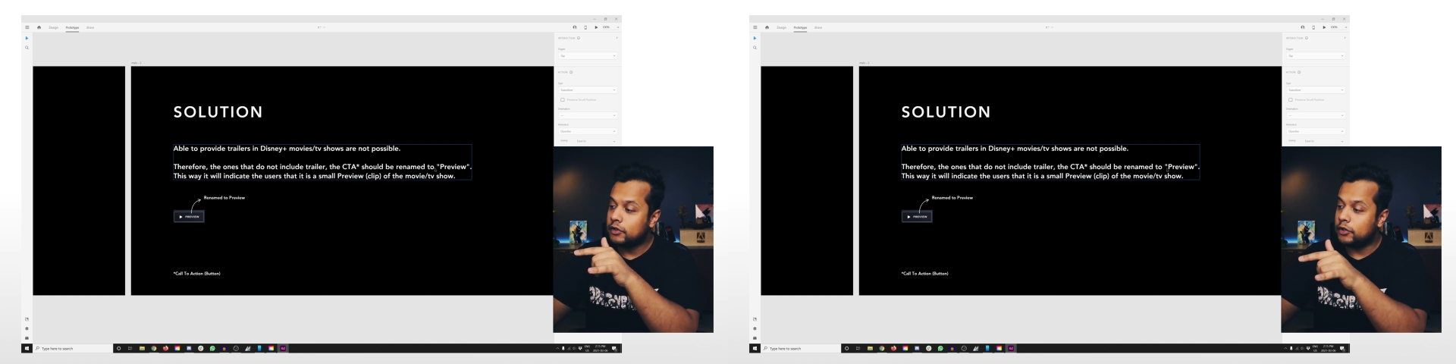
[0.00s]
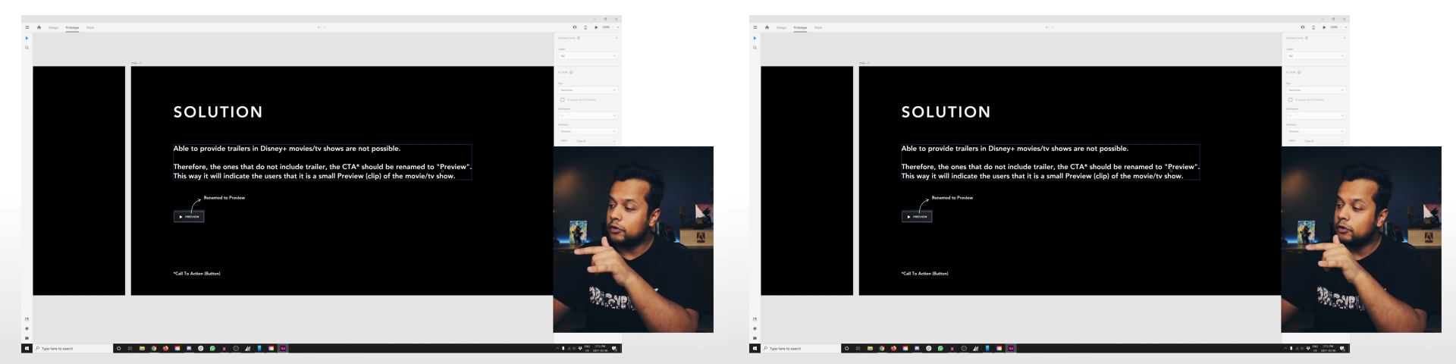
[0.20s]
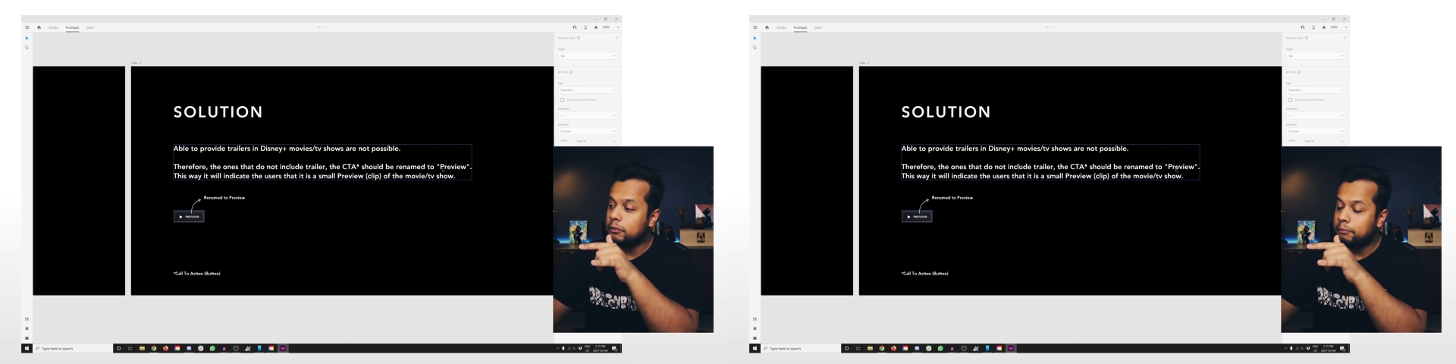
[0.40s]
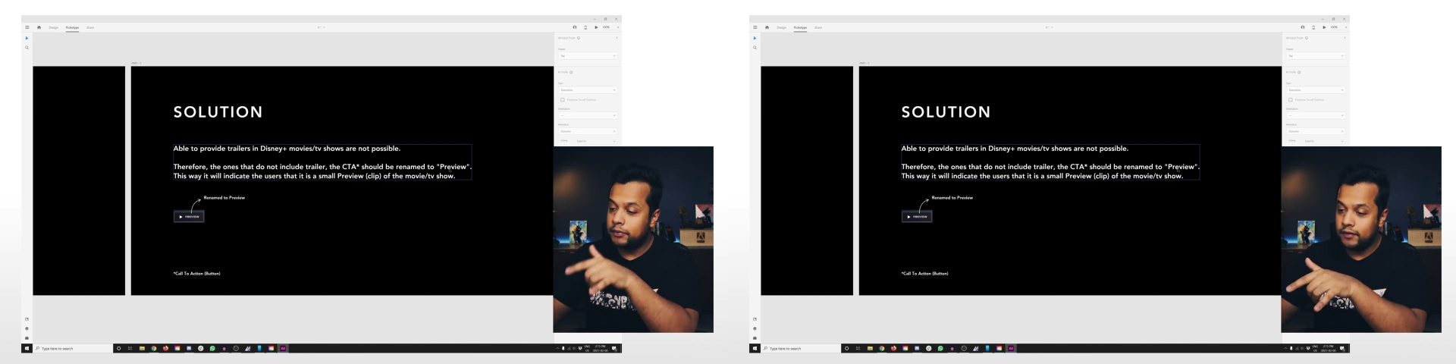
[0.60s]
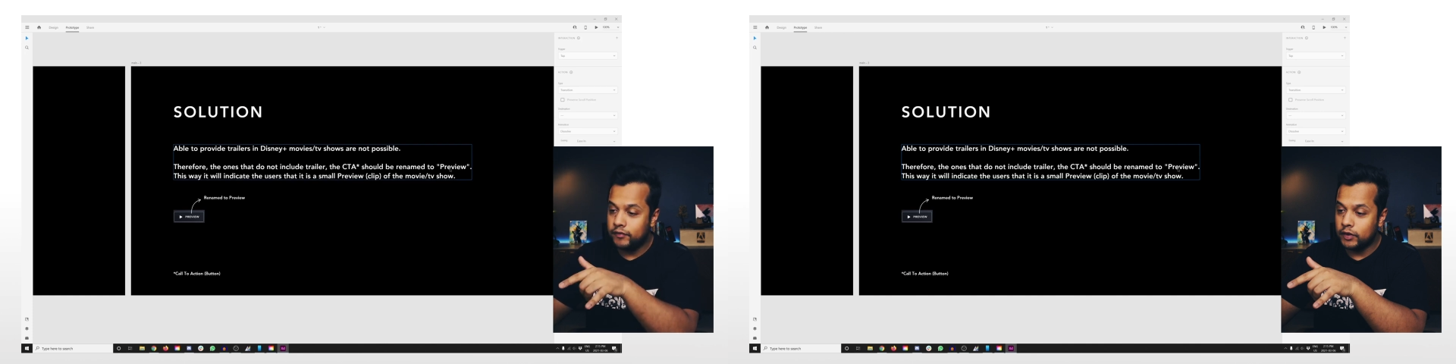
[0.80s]
to
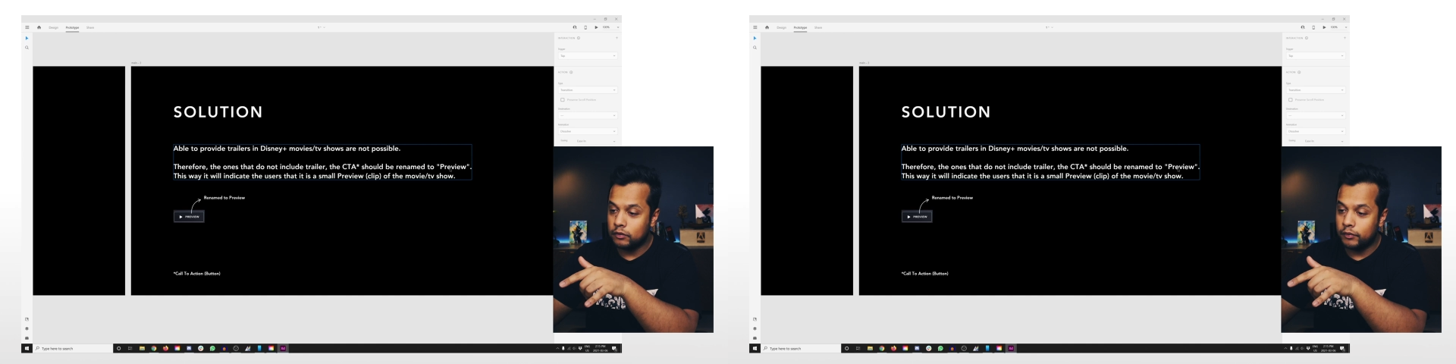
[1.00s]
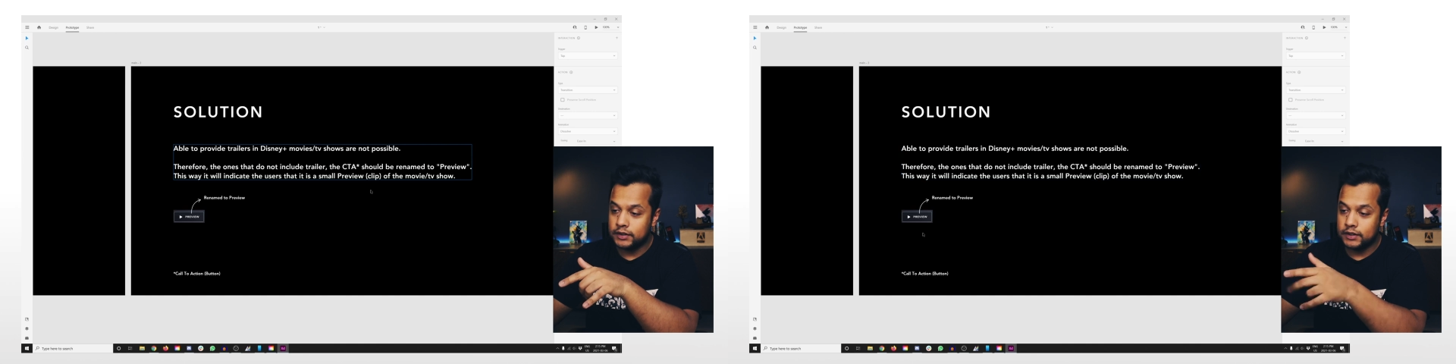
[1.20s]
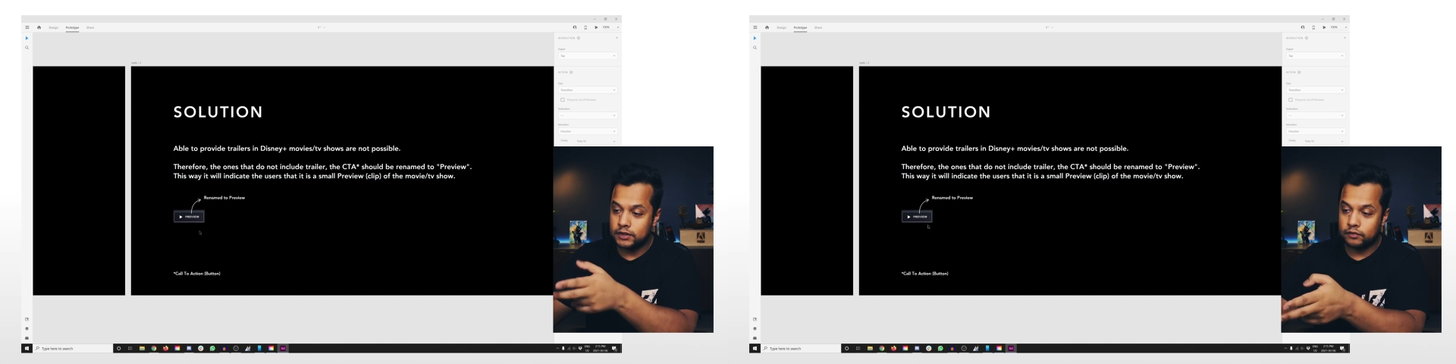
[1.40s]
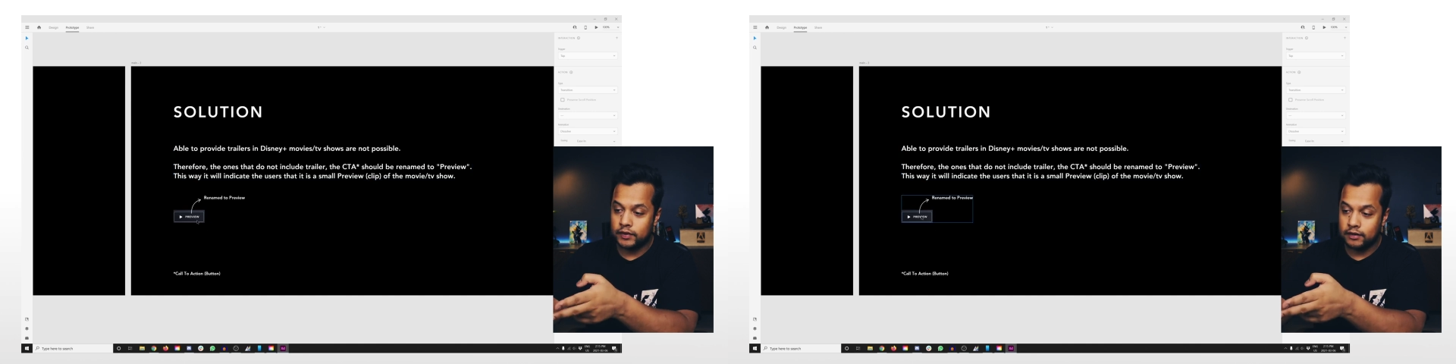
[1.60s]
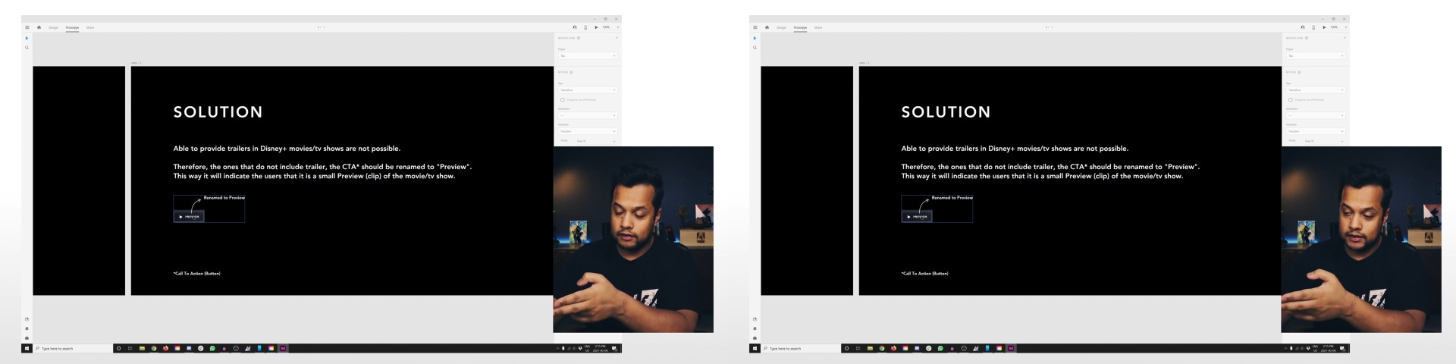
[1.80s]
preview, which is
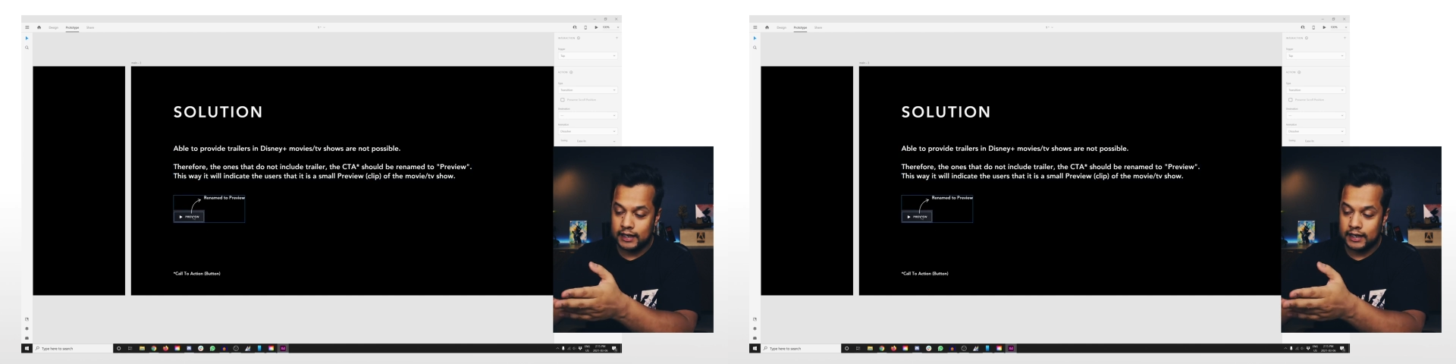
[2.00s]
right.